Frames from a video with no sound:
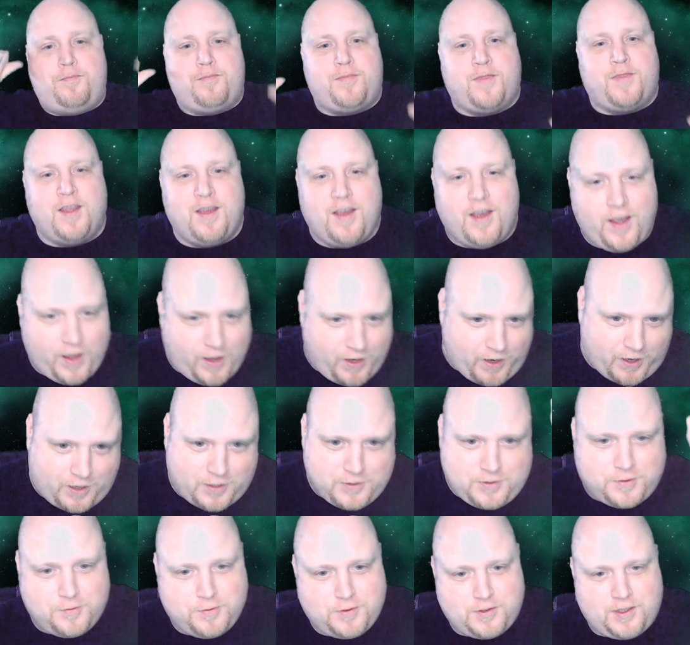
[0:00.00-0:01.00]
Hey
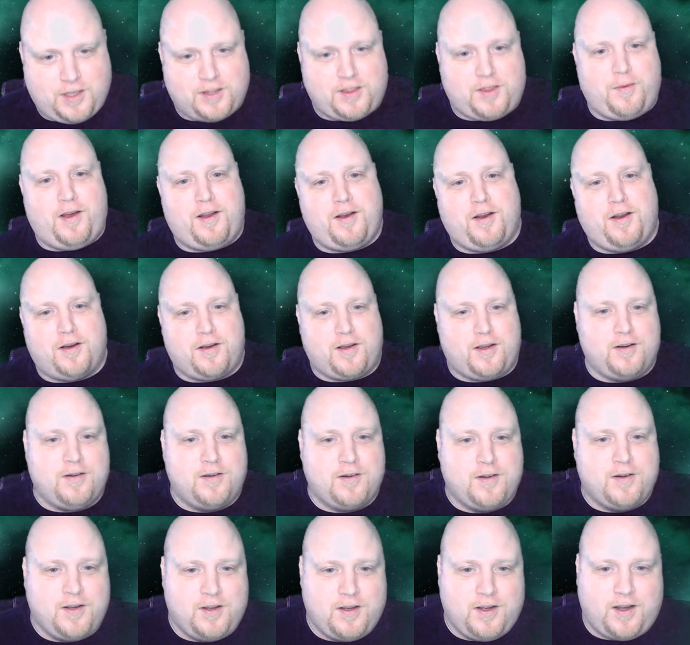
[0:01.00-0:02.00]
guys, Seth the Mad Duck here.
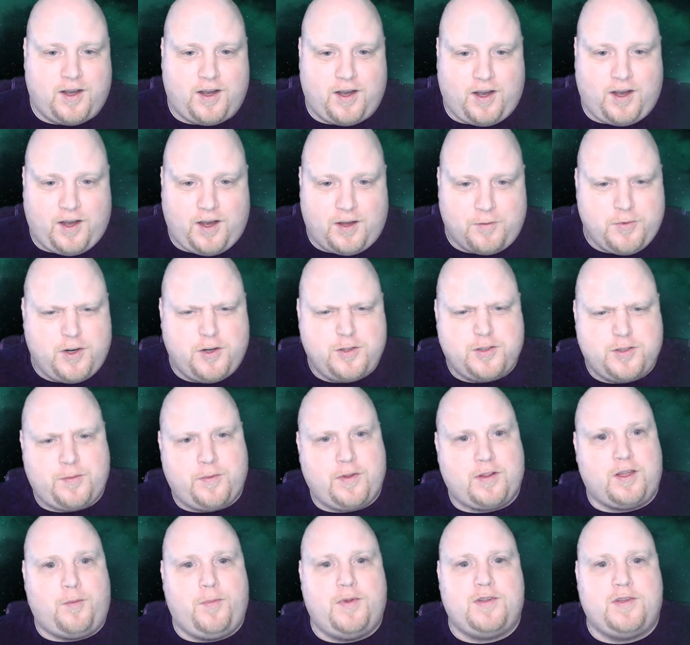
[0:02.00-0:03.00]
I'm going to do something a
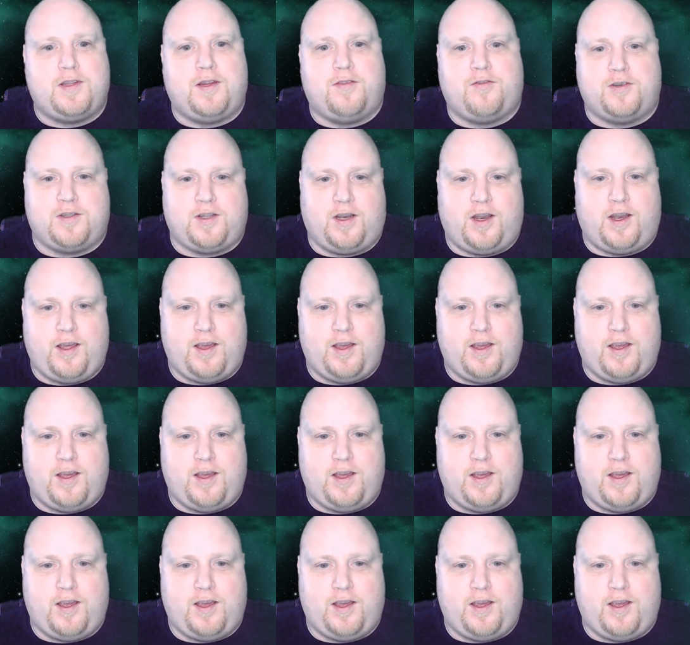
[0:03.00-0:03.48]
little bit different today.